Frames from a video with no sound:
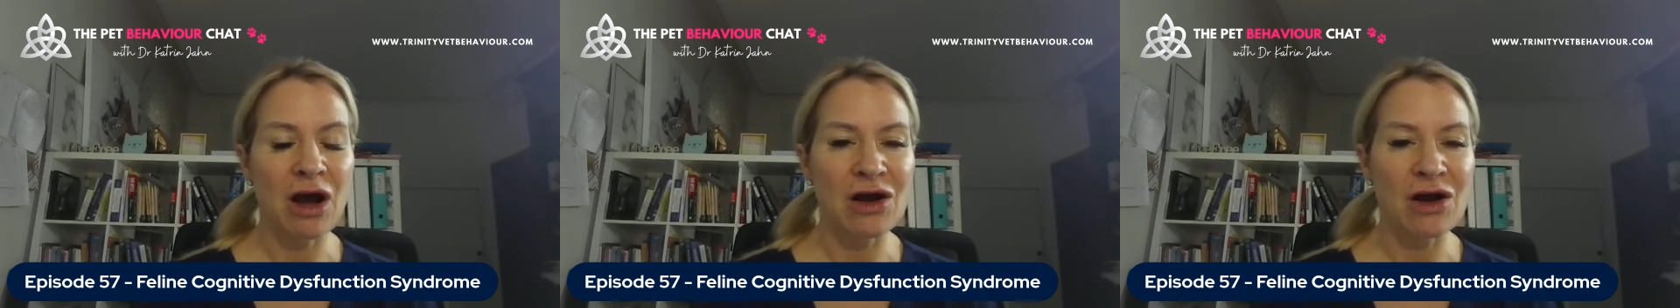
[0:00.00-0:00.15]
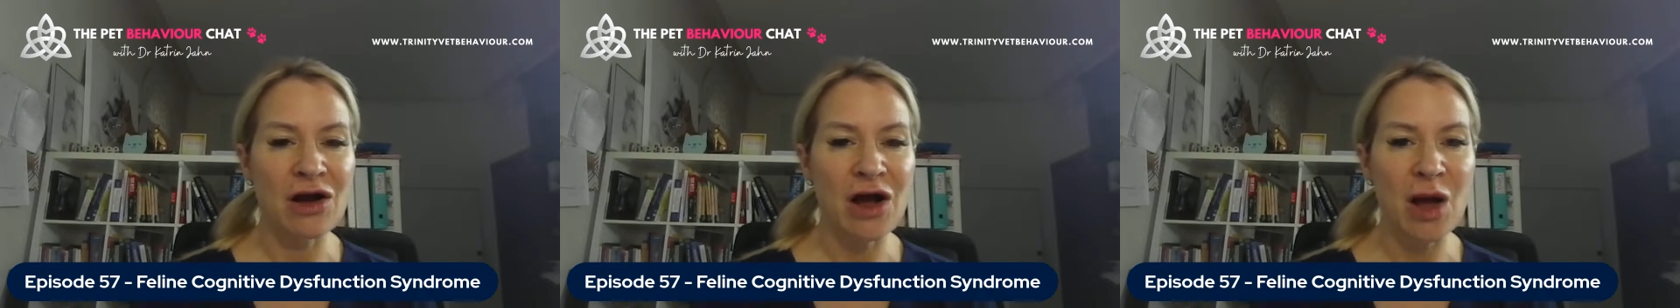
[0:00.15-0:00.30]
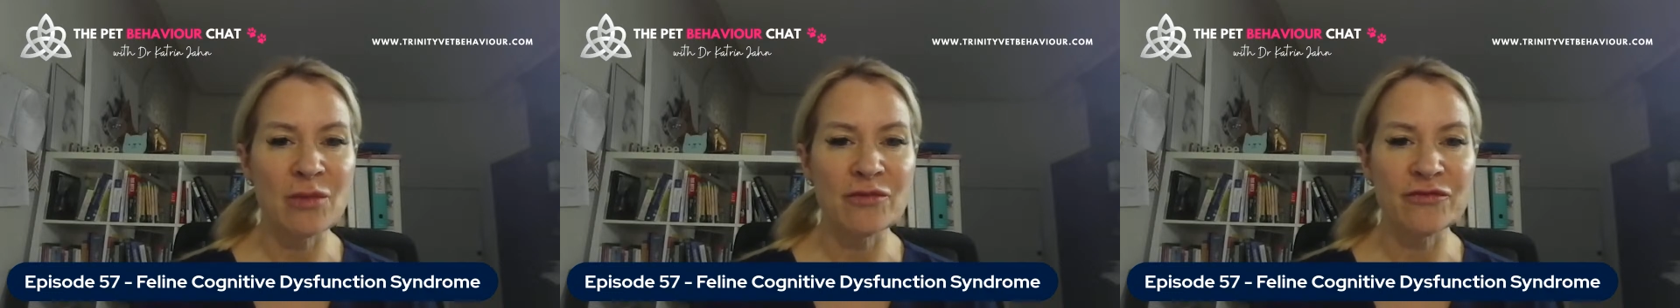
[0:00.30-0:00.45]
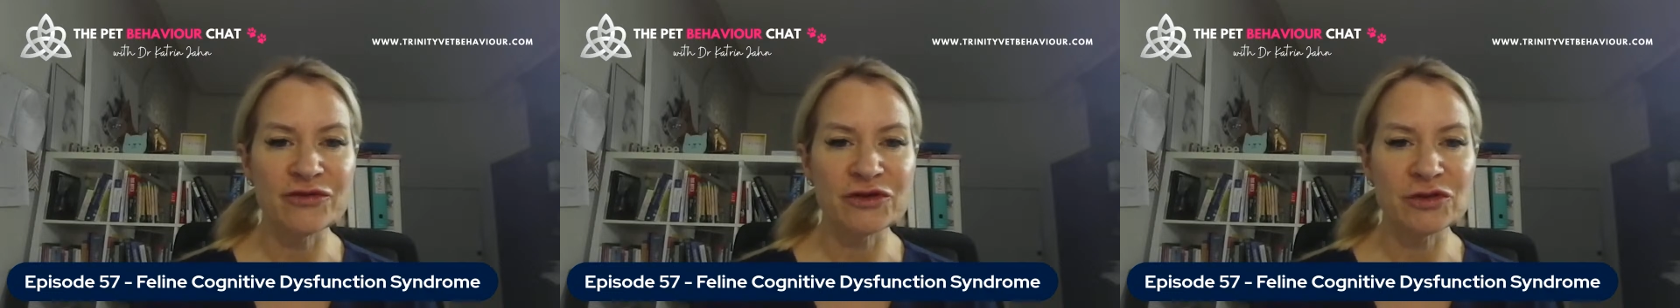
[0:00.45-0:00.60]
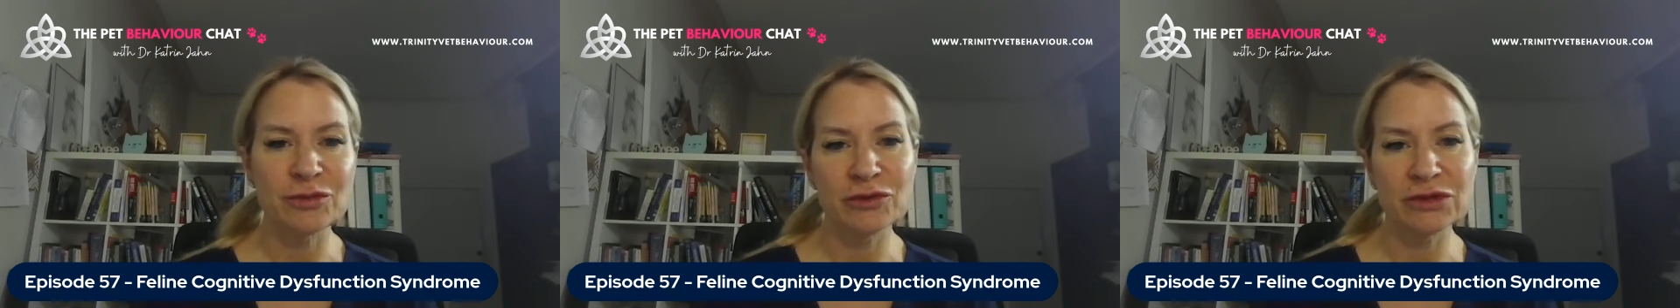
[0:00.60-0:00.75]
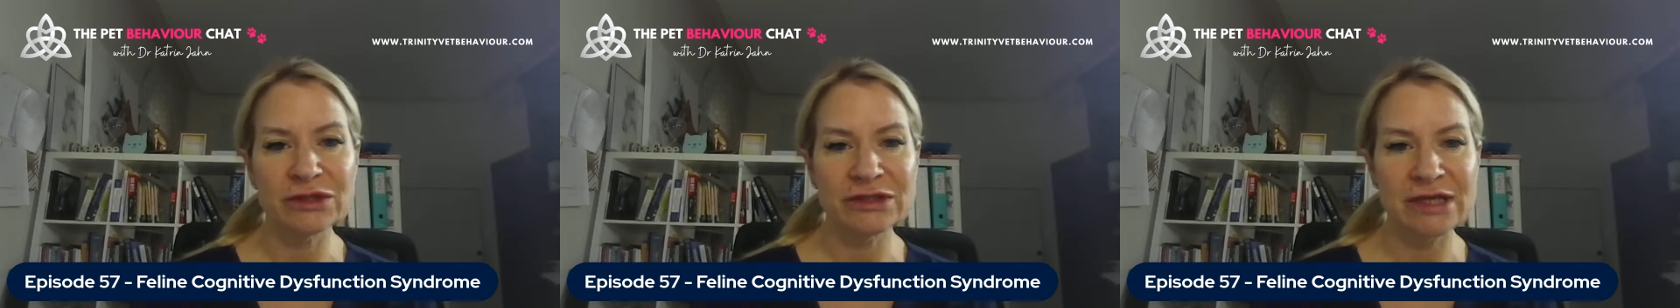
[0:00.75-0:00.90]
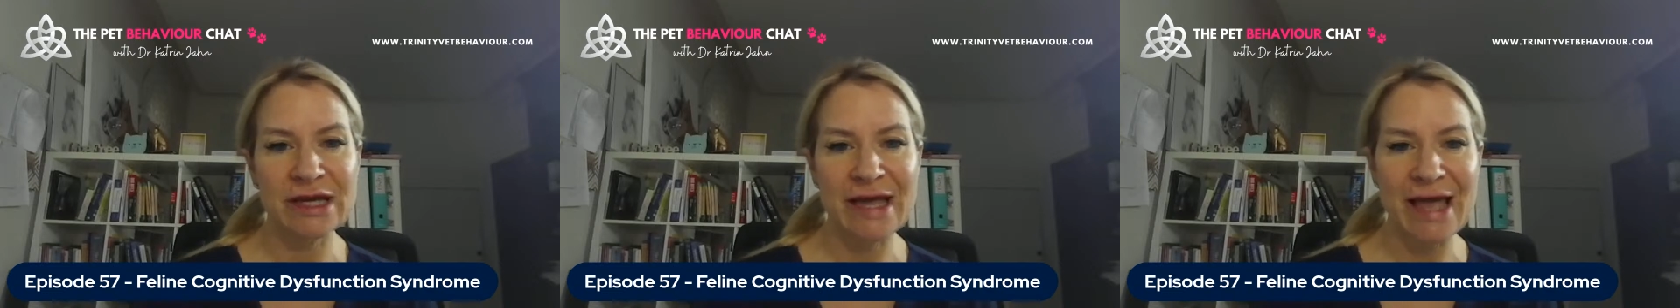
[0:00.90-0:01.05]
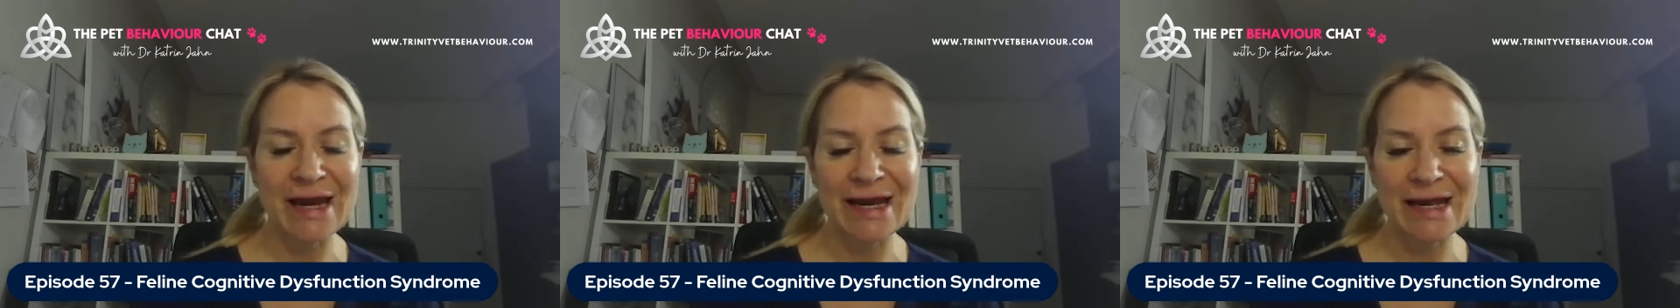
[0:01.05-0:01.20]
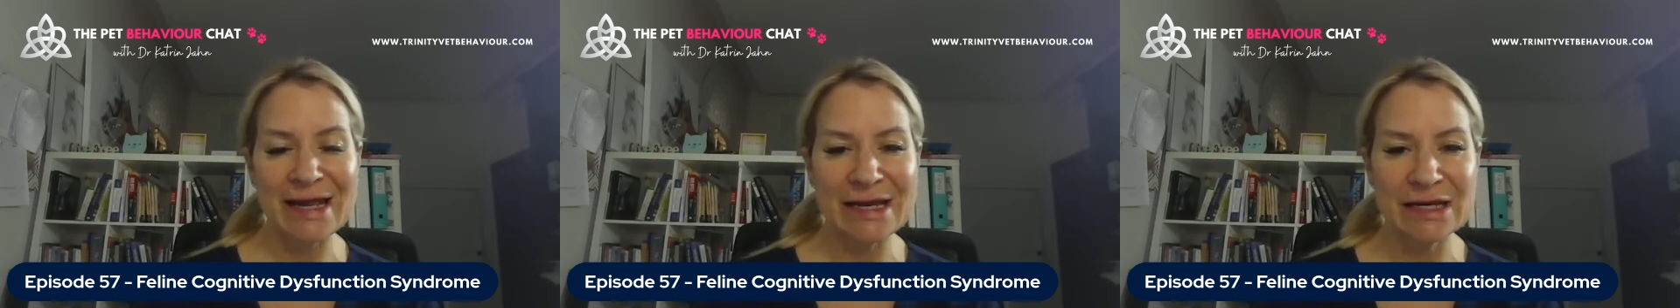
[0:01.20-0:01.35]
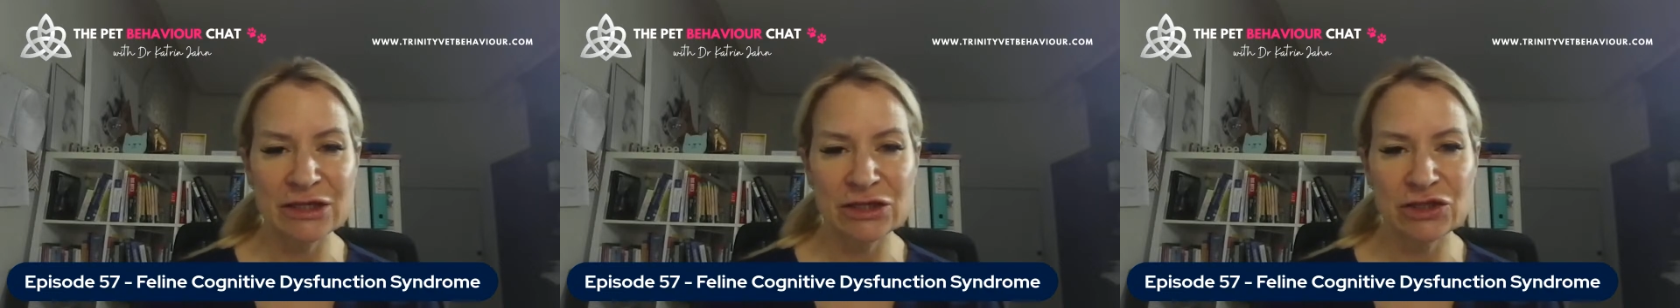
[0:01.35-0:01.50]
uncomfortable to
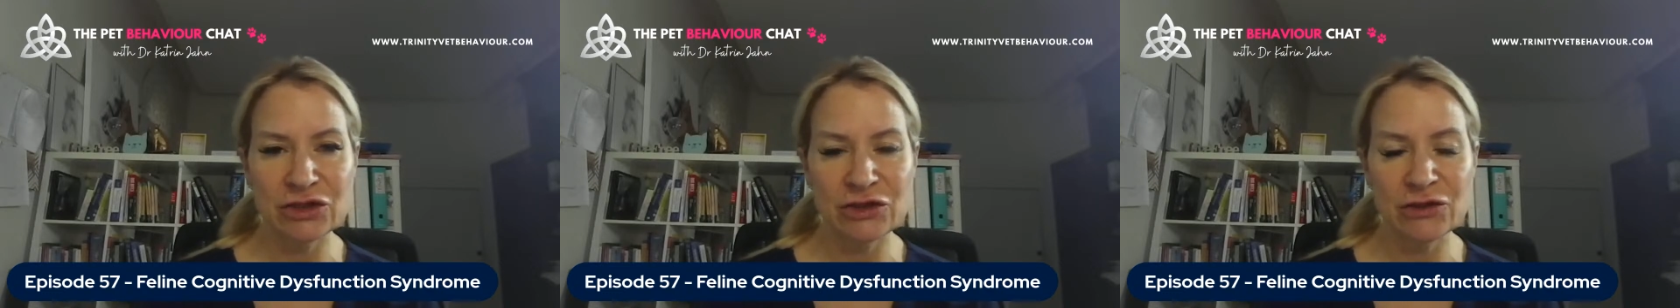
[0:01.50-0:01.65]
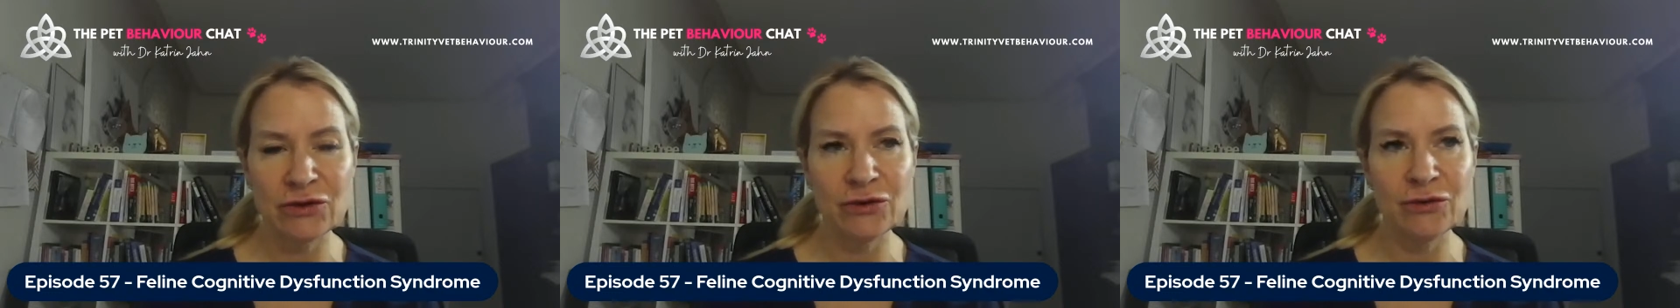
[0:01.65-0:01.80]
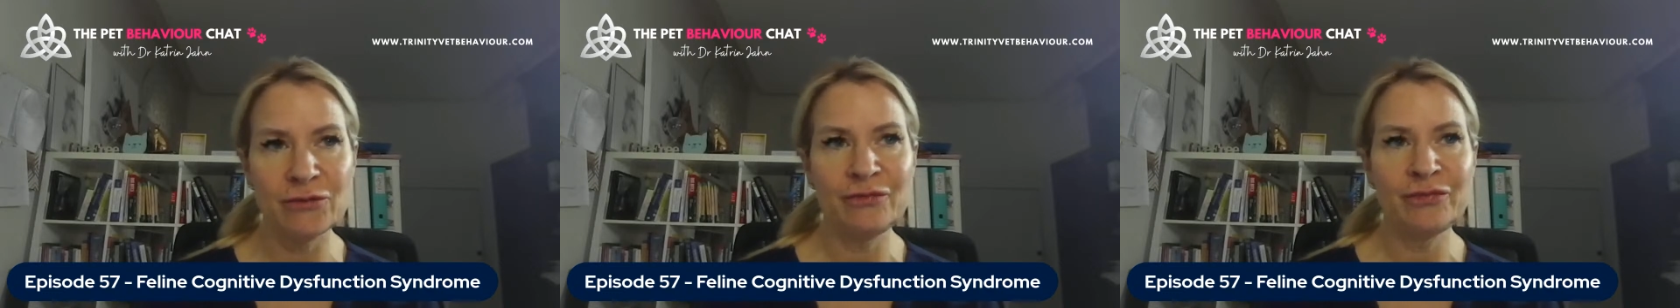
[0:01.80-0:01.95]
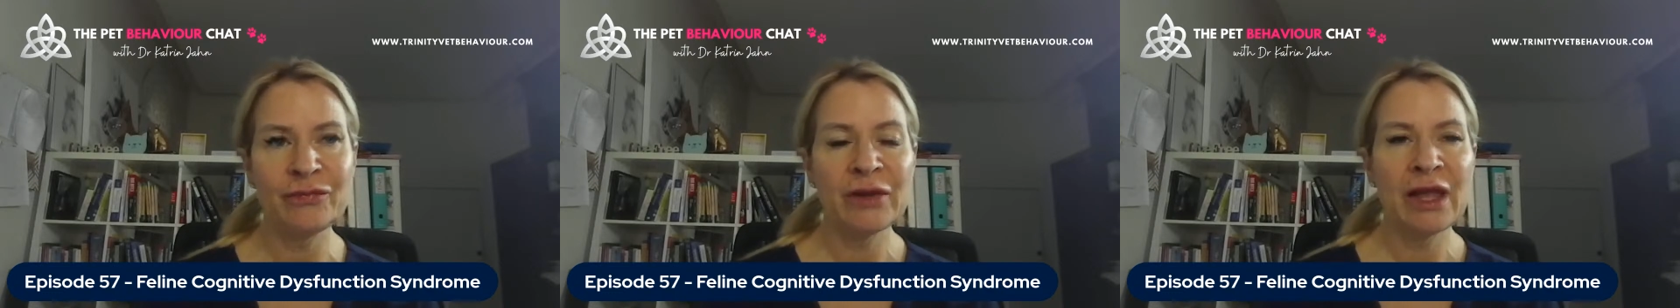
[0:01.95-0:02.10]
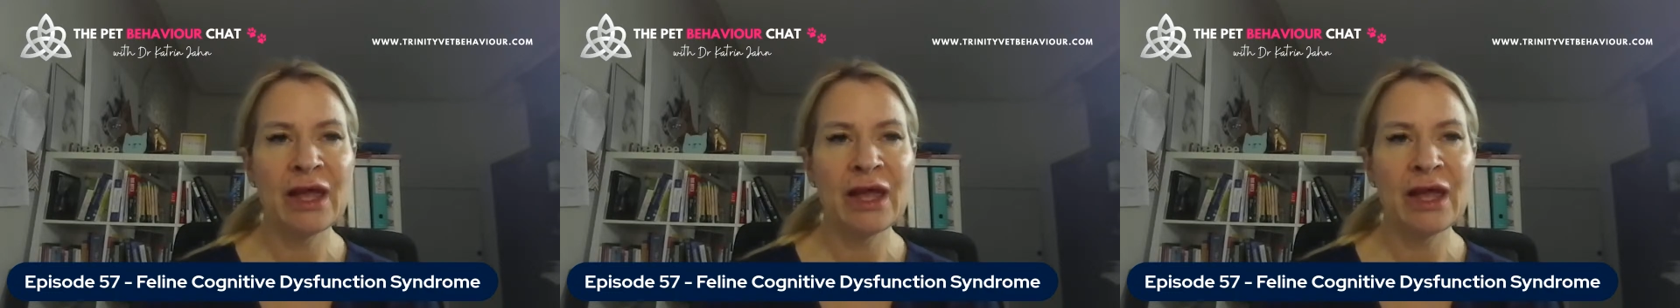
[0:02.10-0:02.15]
get into,